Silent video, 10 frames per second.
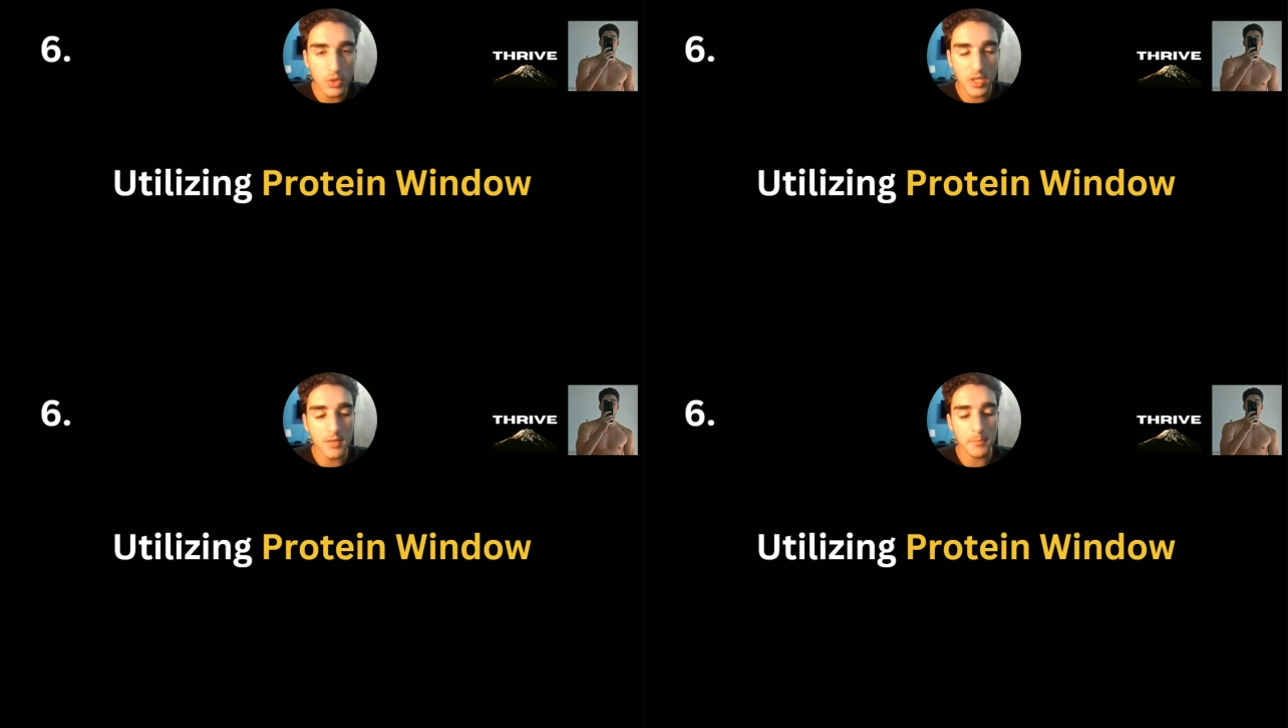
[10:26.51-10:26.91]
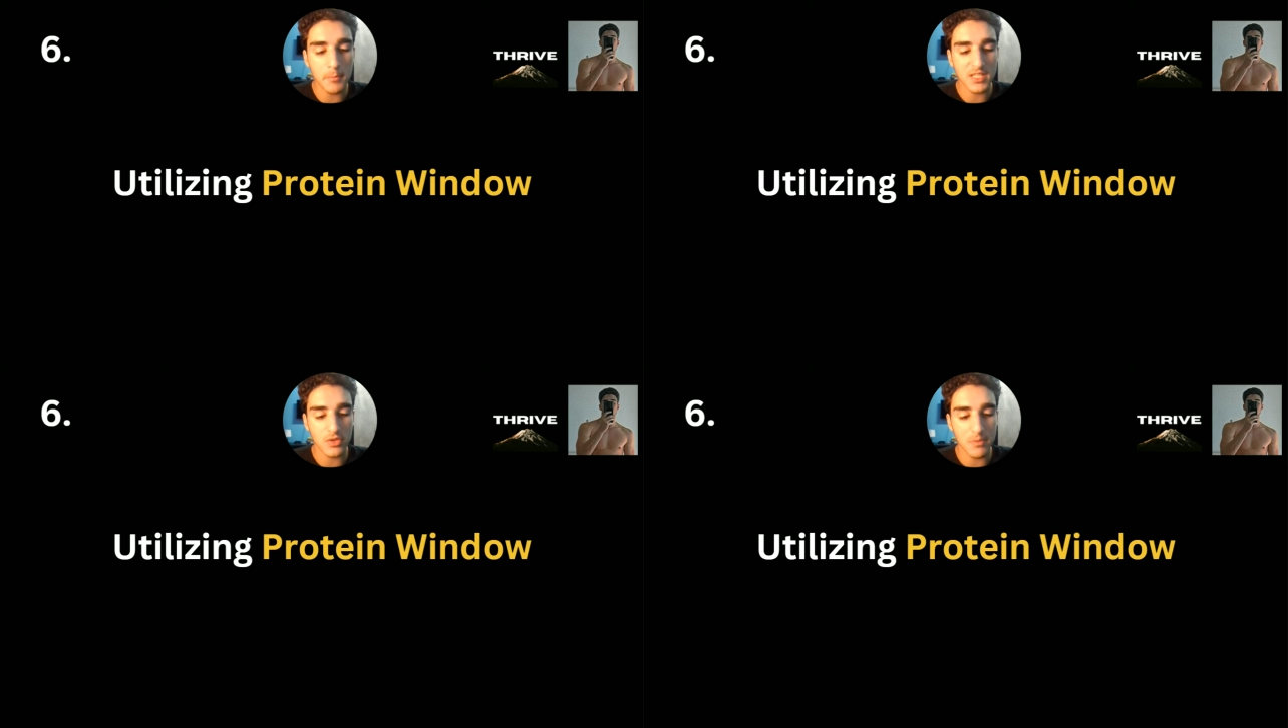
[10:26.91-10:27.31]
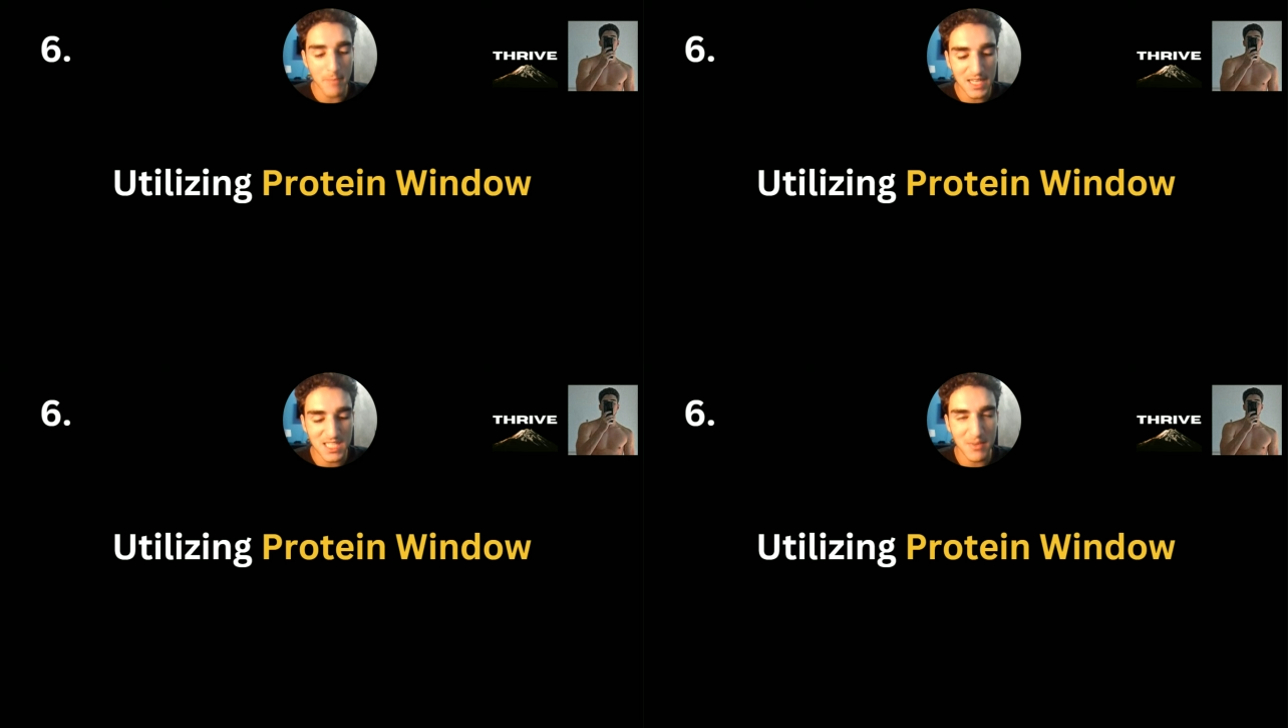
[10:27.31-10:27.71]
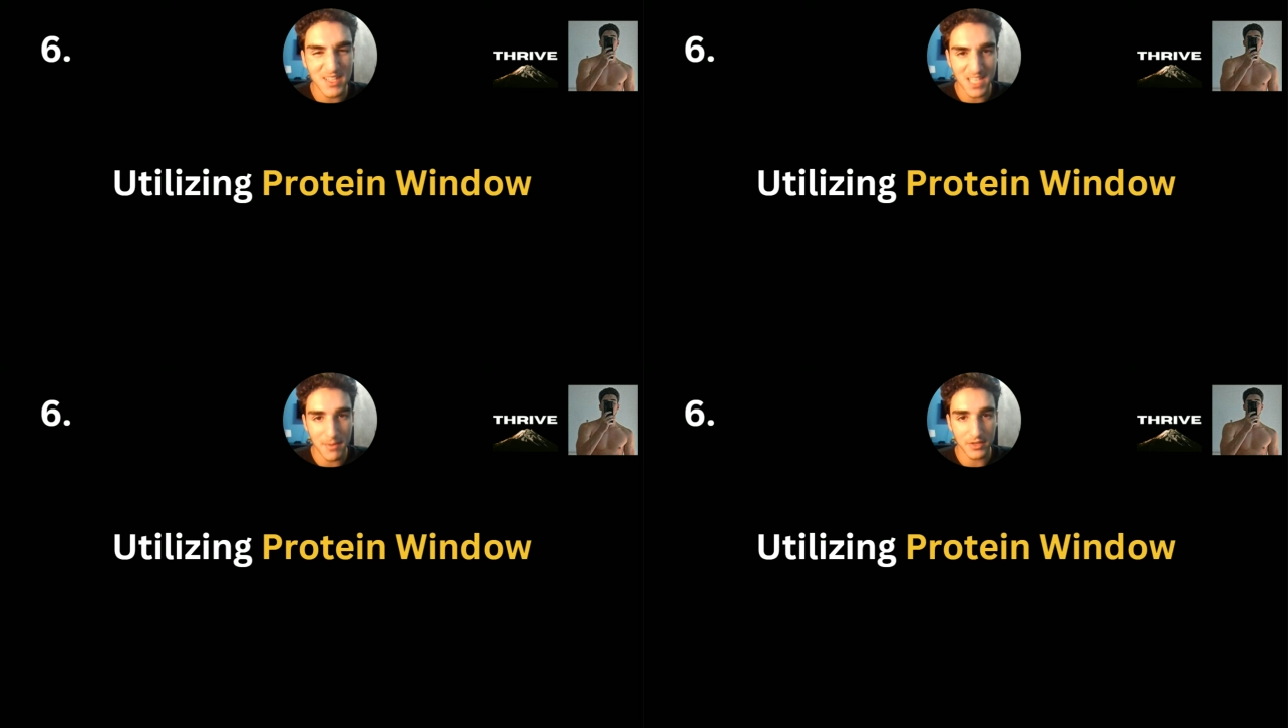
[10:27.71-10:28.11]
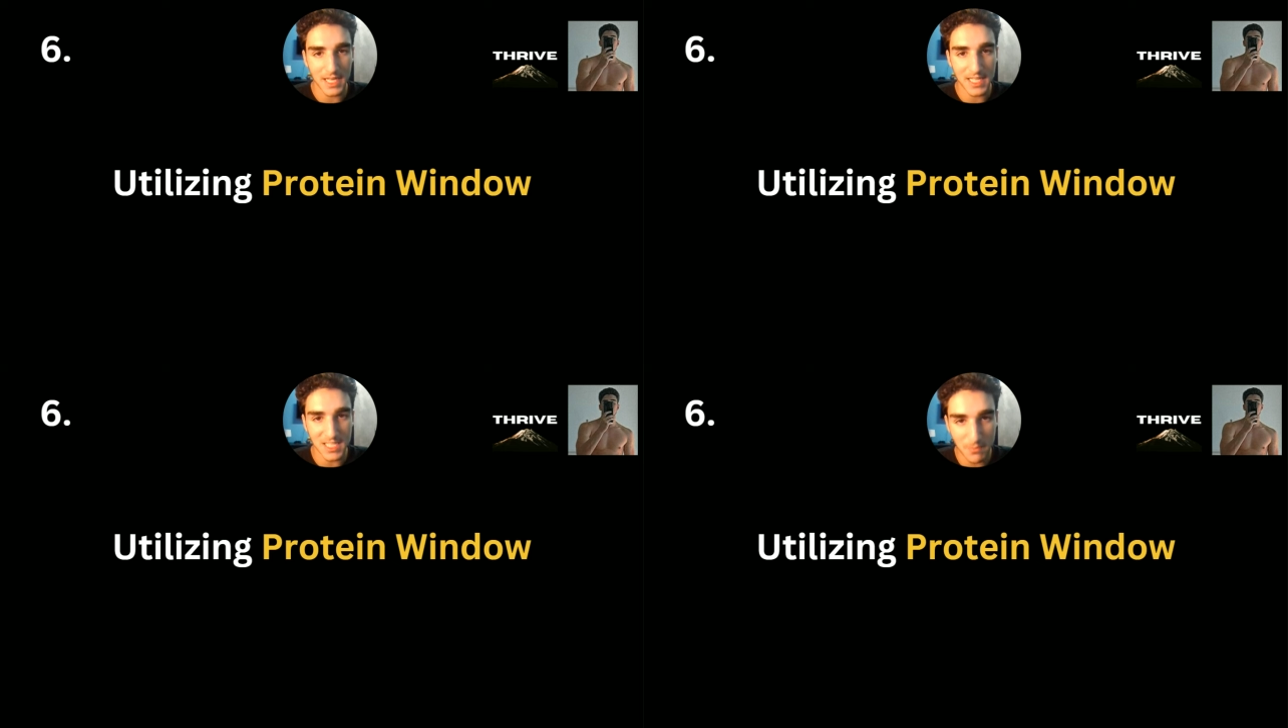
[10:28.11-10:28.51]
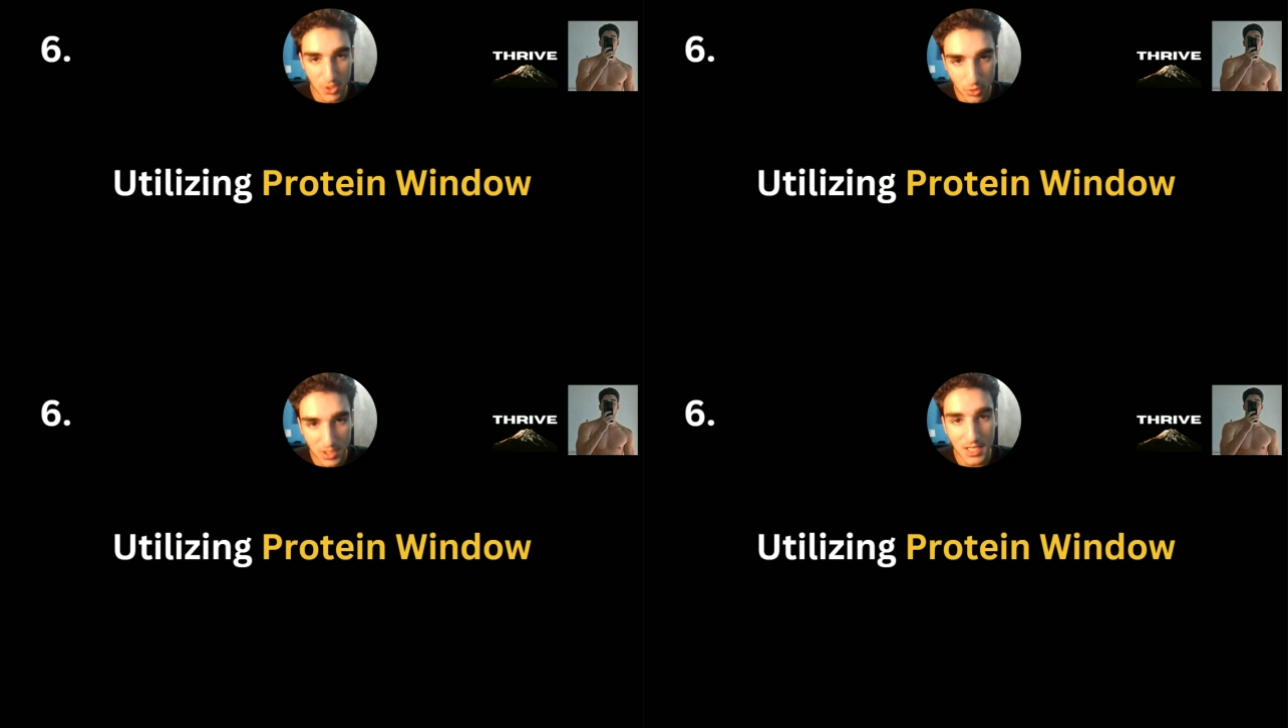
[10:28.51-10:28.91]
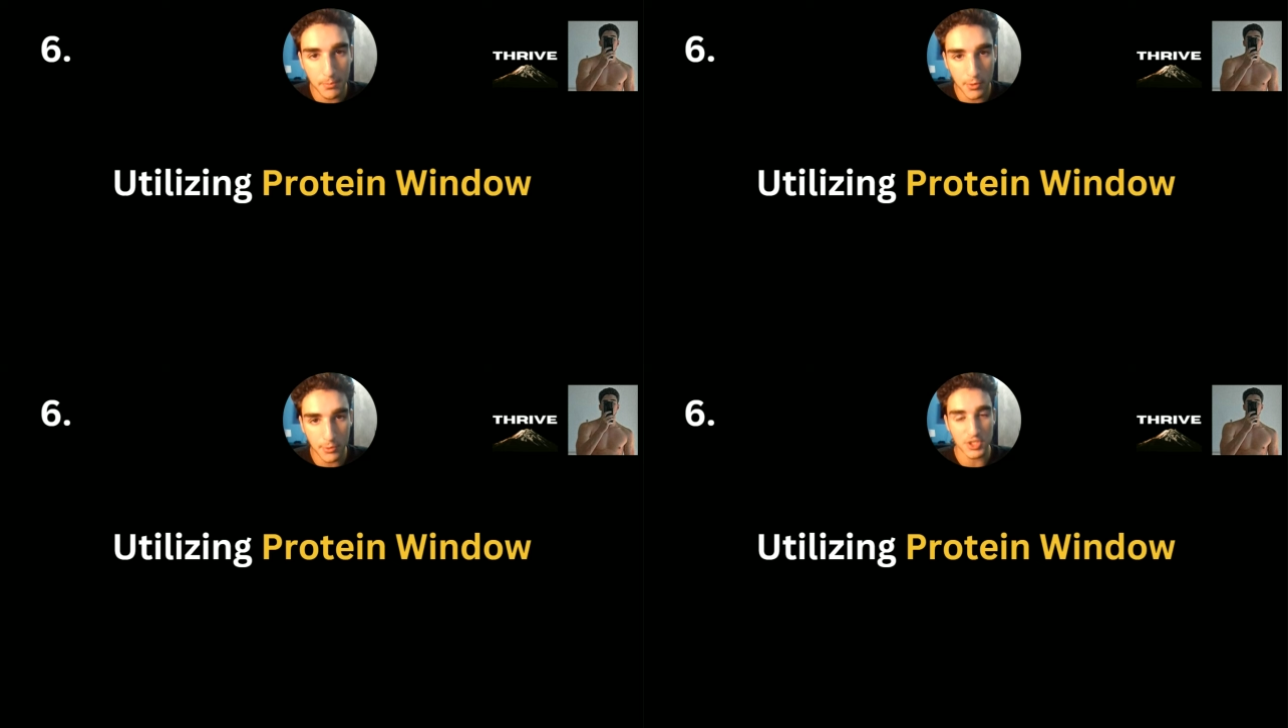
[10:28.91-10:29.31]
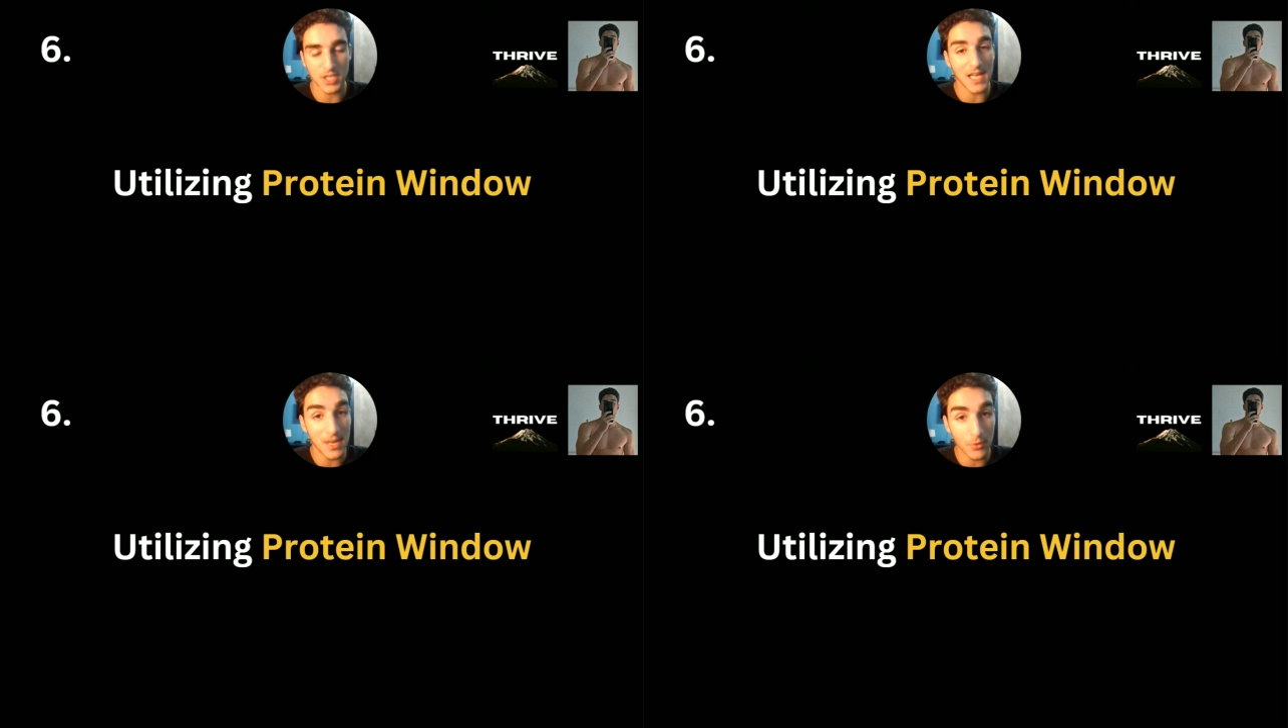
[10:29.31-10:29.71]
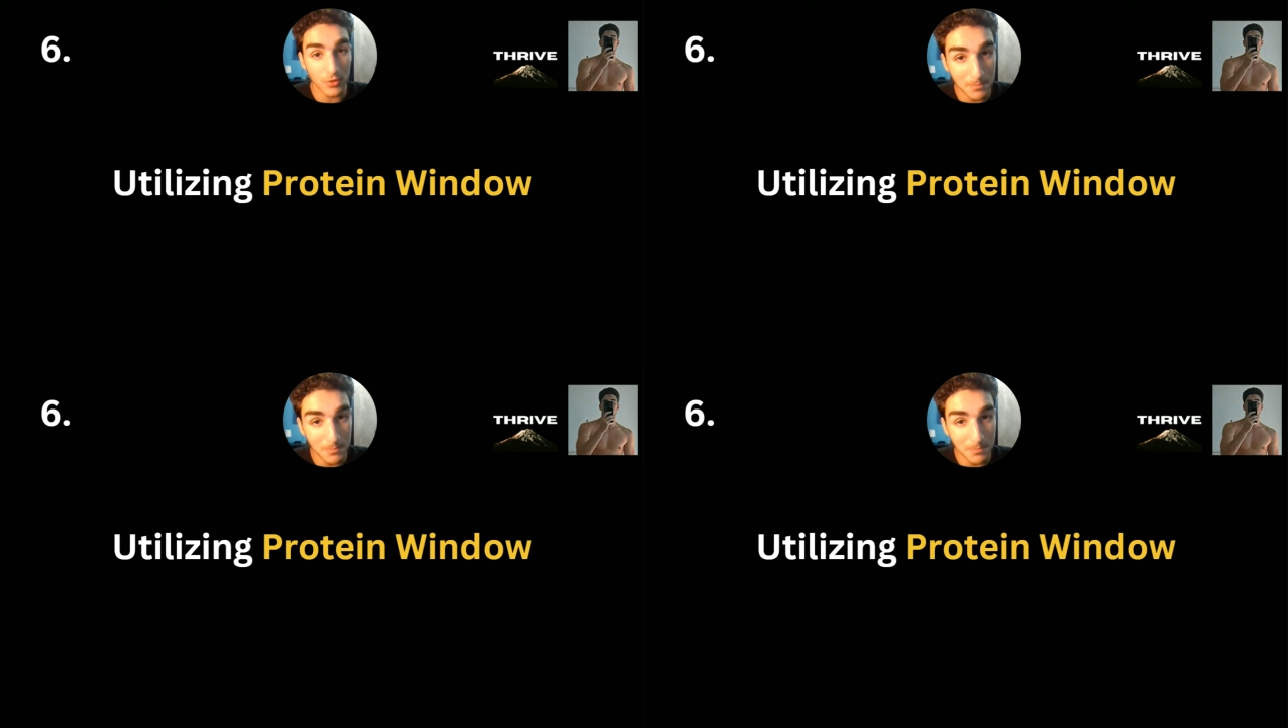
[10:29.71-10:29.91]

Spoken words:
you can basically maximize the amount of gains by drinking a protein shake